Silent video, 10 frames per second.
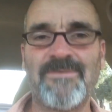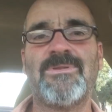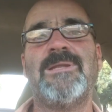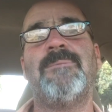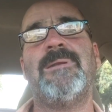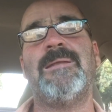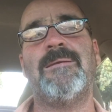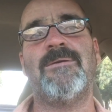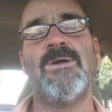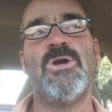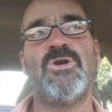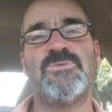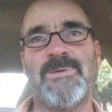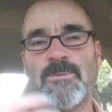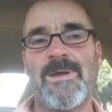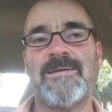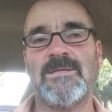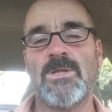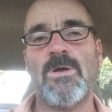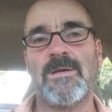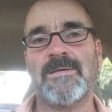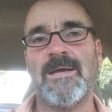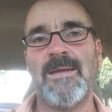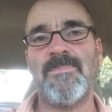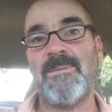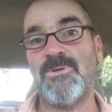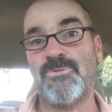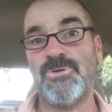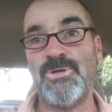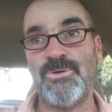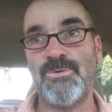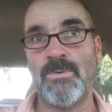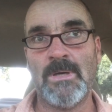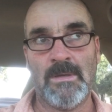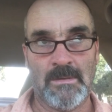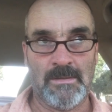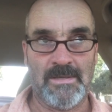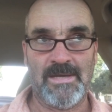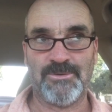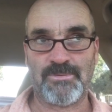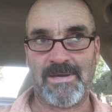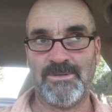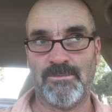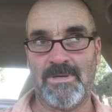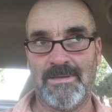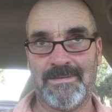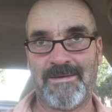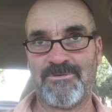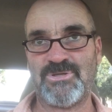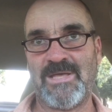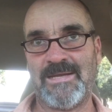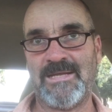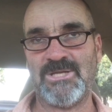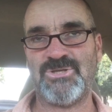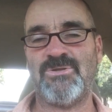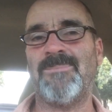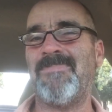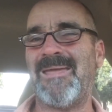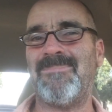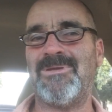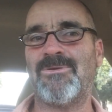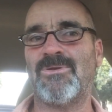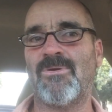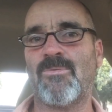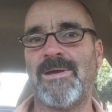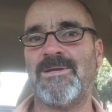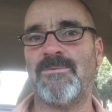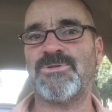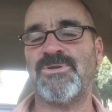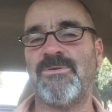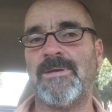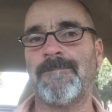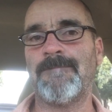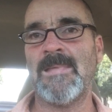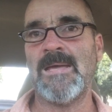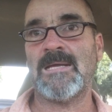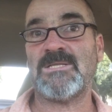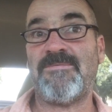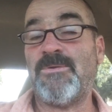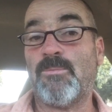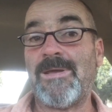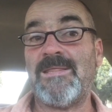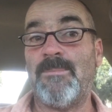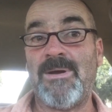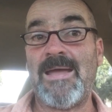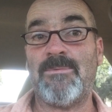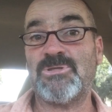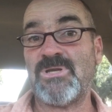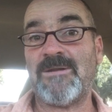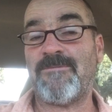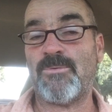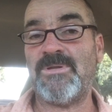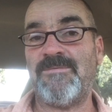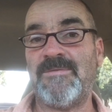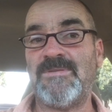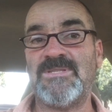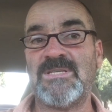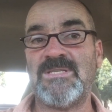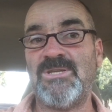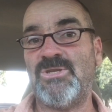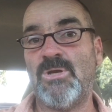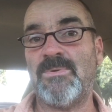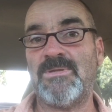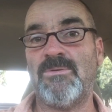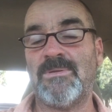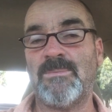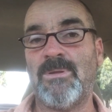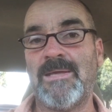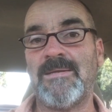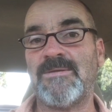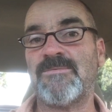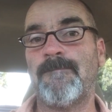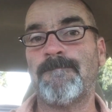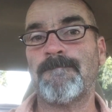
ever let anybody who's been around it a long time, maybe you're new, and try to leverage that against you that maybe you don't quite know what you're doing. Because if you read in the Bible, John 14, 15, 16, you know what the plan is.